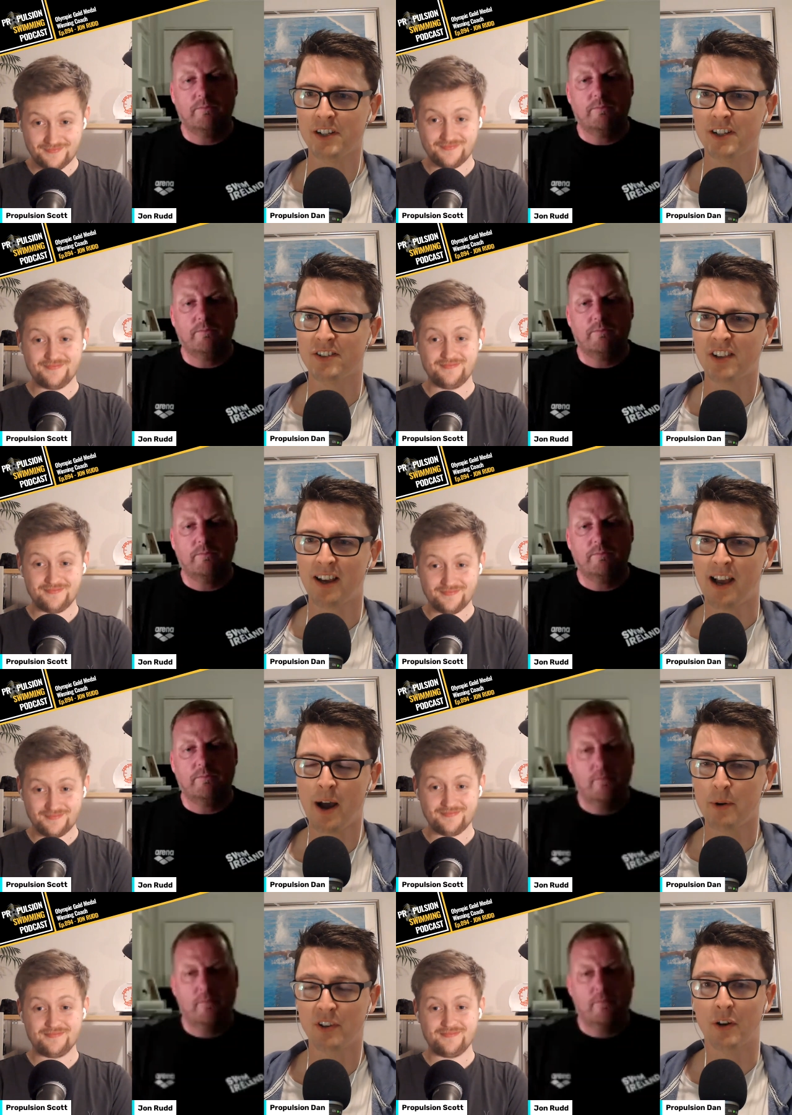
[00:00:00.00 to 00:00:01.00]
Speaker 1: years. How
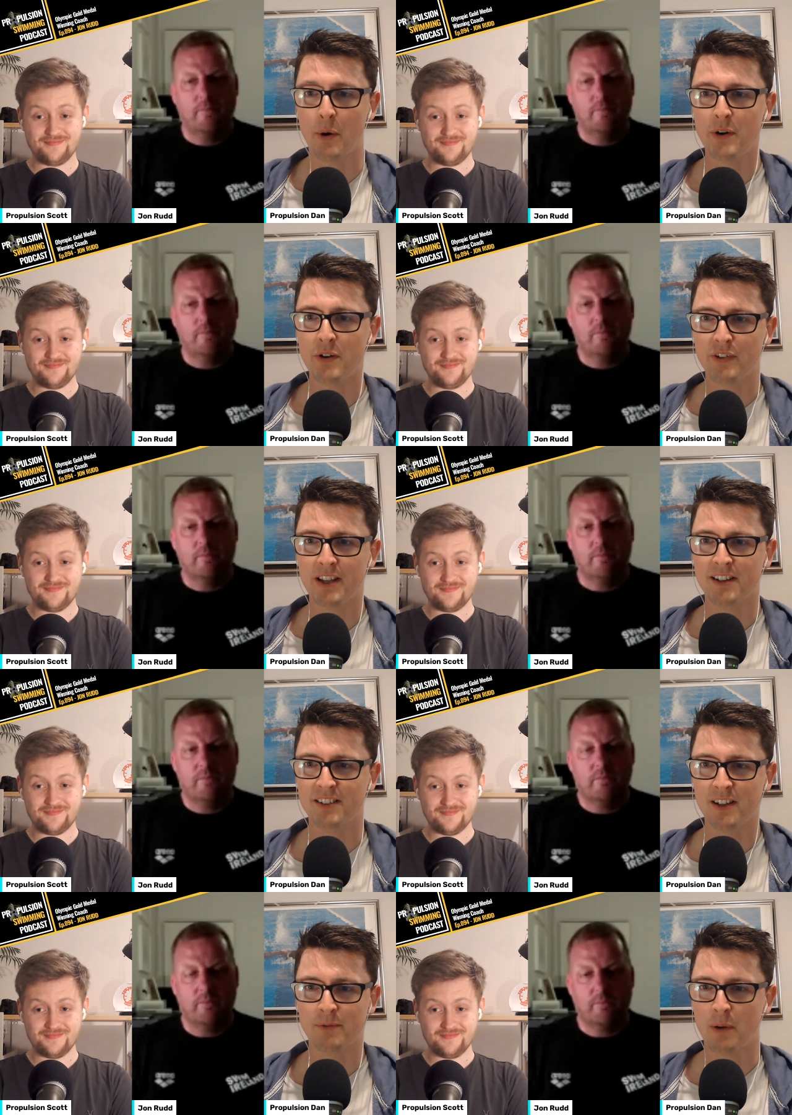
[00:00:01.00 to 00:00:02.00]
is it going over there?
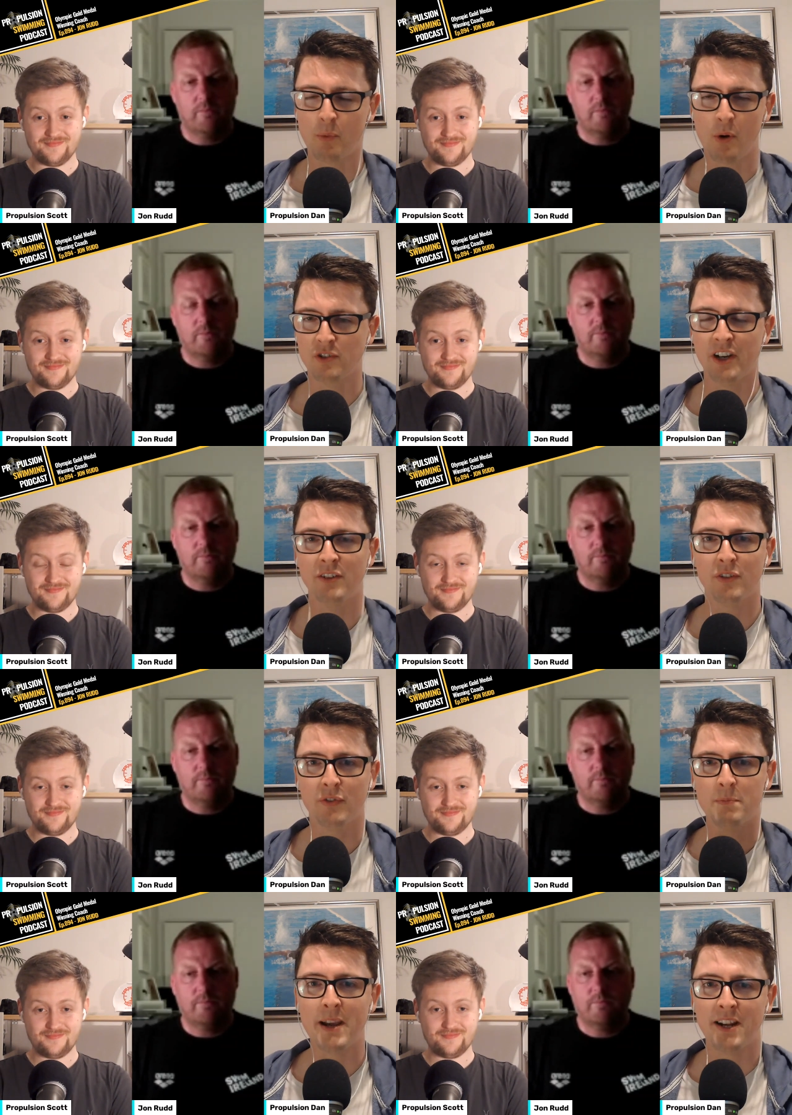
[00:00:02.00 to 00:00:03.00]
Uh, uh, what changes have you
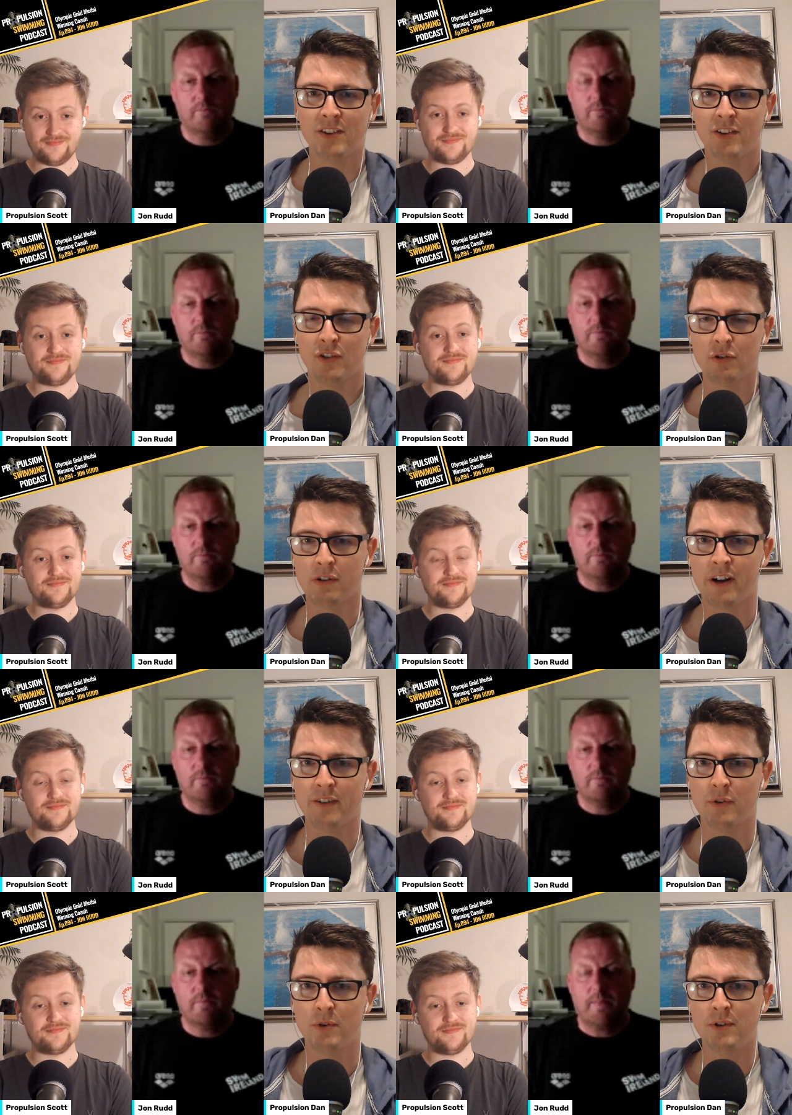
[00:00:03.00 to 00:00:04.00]
made since your
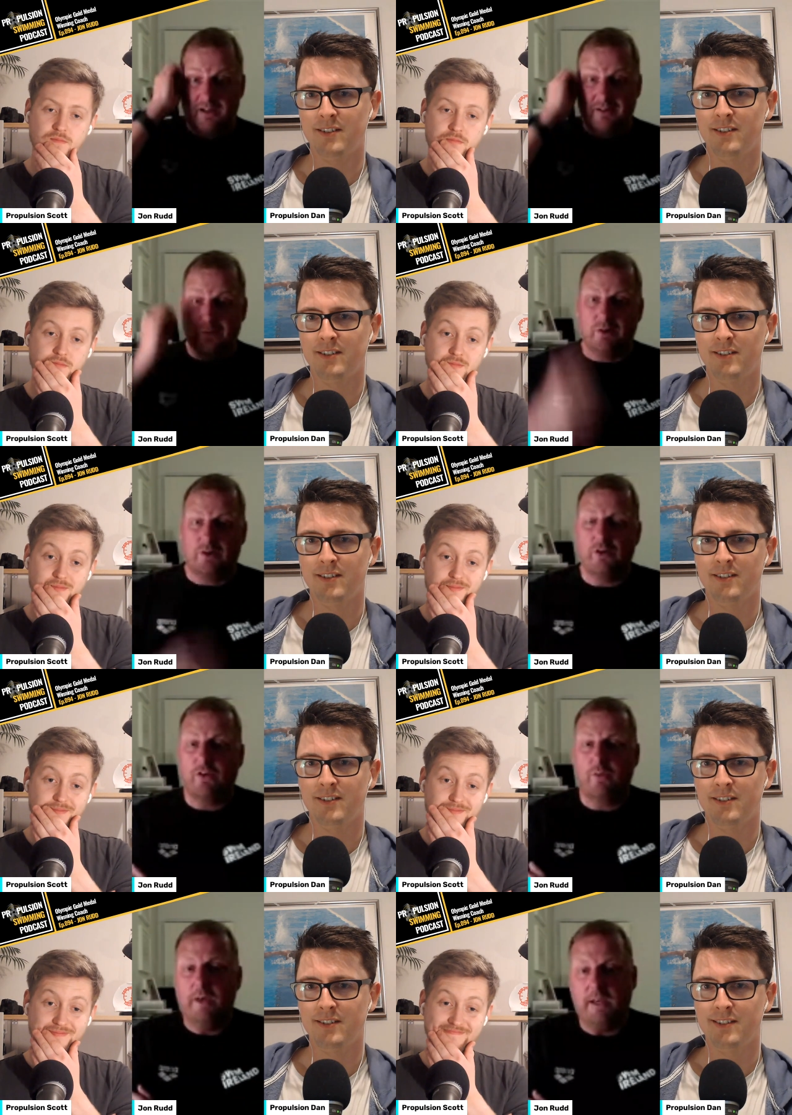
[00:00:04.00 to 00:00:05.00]
arrival?
Speaker 2: Oh
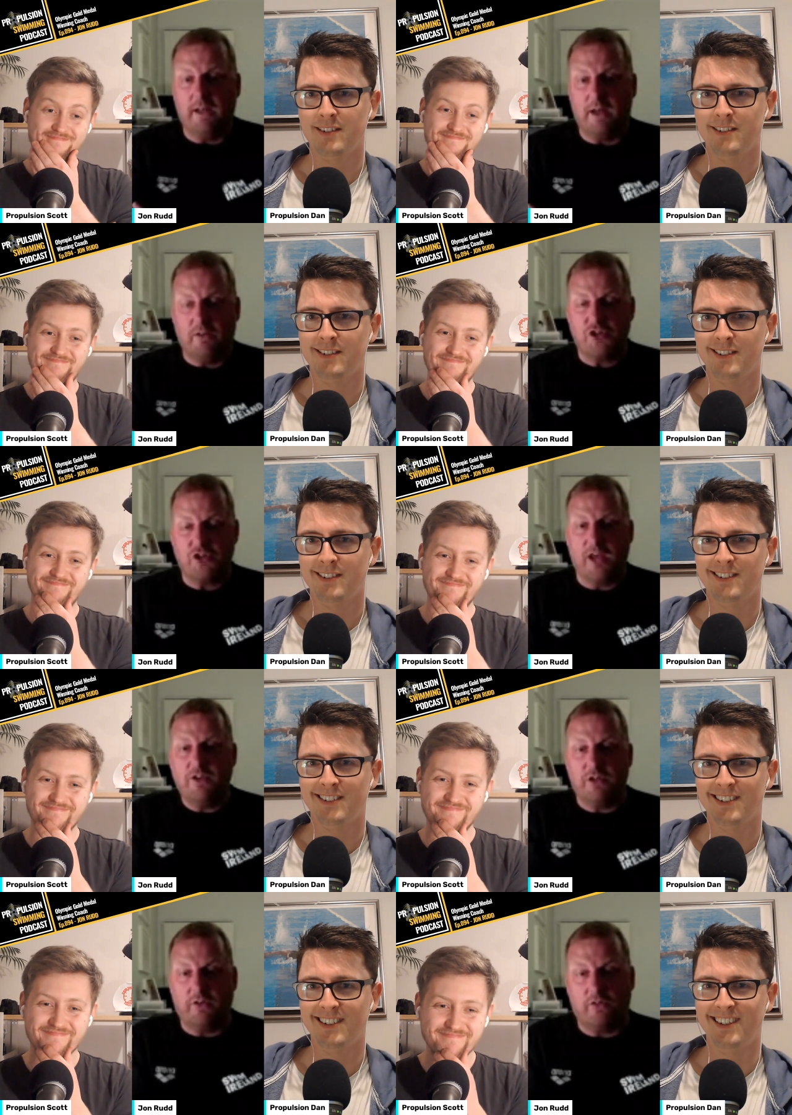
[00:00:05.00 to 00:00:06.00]
goodness me! Now the
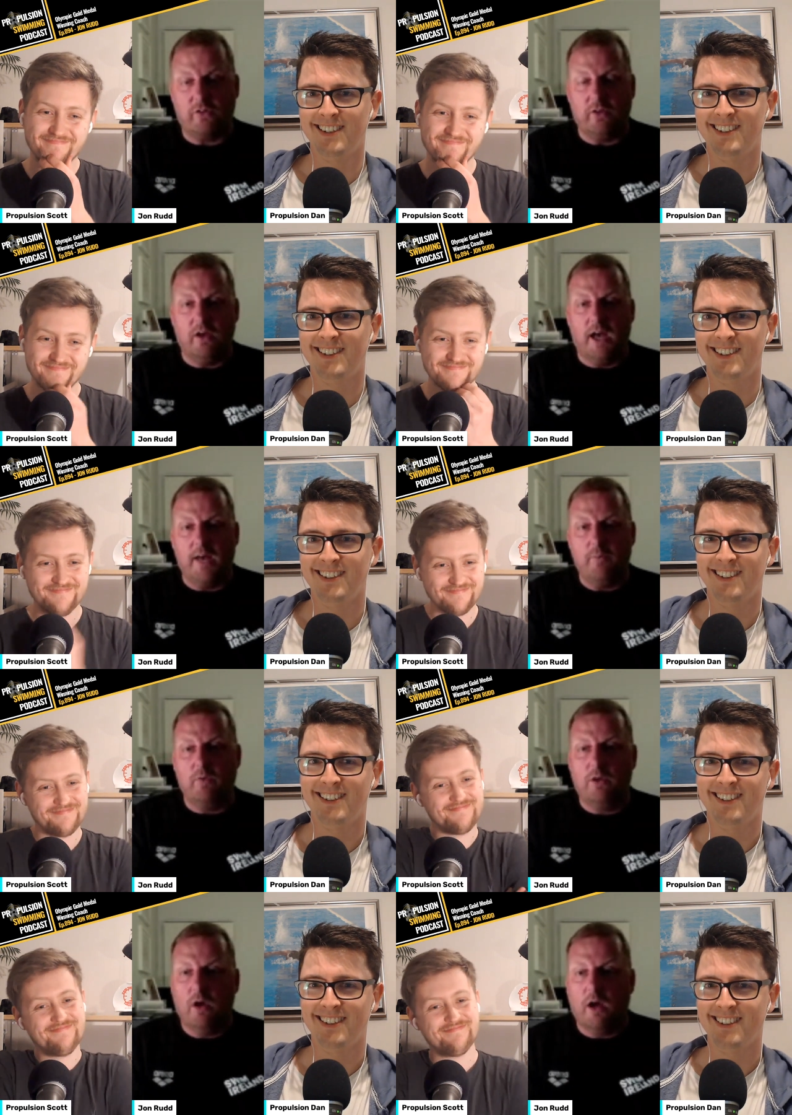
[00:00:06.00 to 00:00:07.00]
changes,
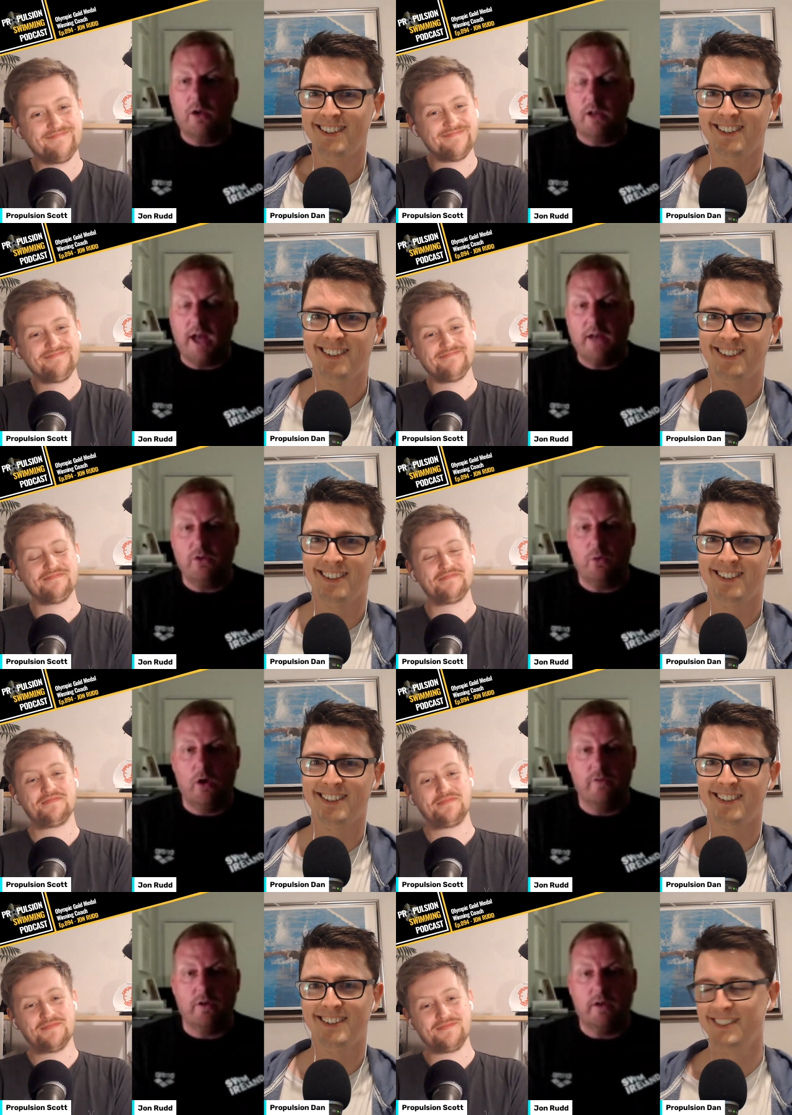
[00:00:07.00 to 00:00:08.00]
um, you know, I could hand you
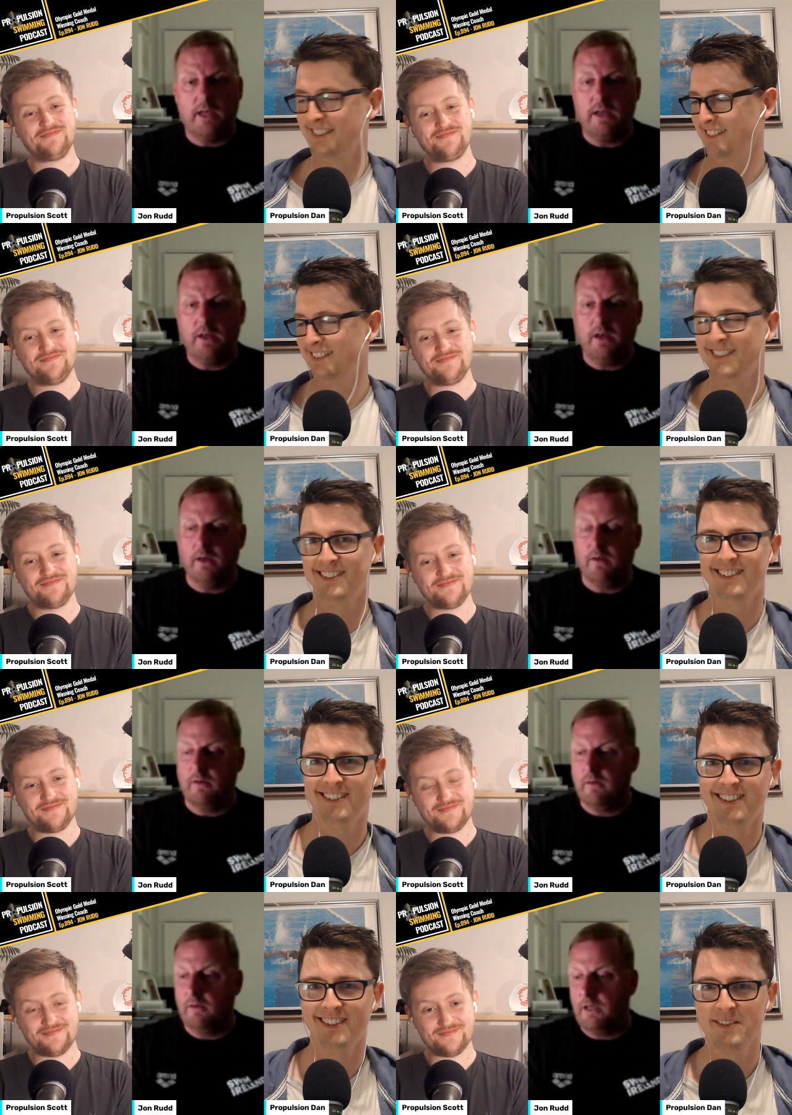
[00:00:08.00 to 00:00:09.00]
over in a
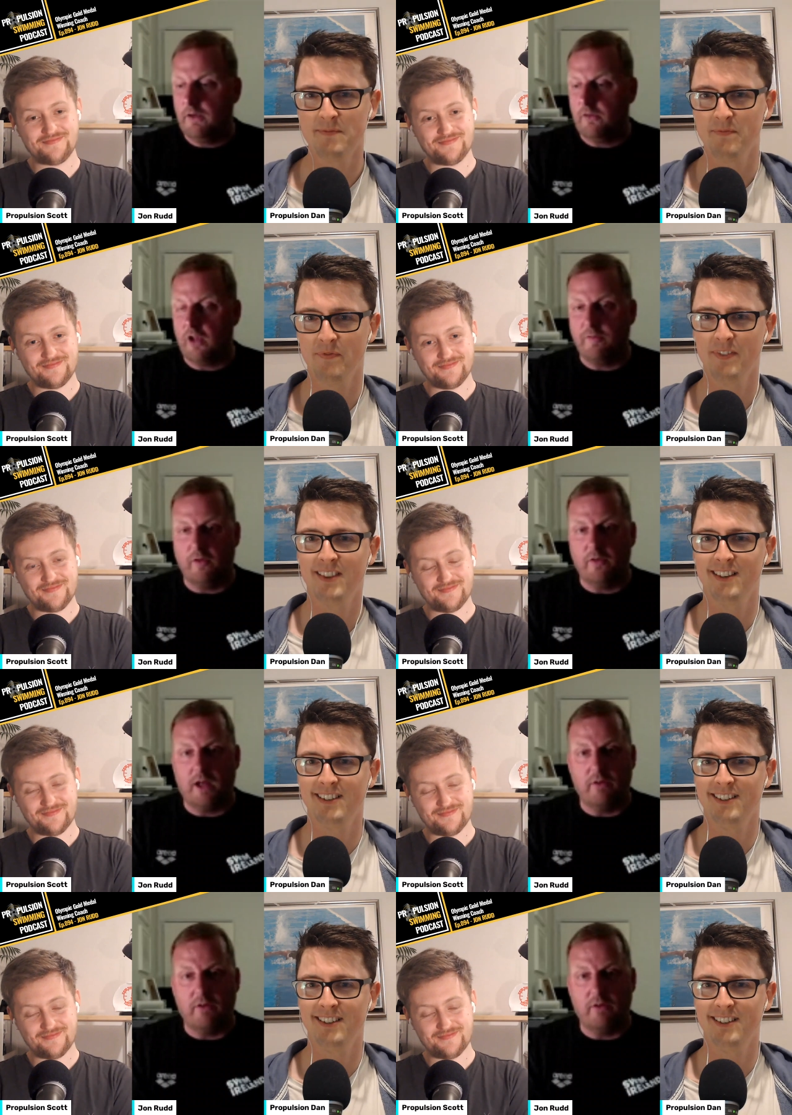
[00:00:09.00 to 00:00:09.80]
in a telephone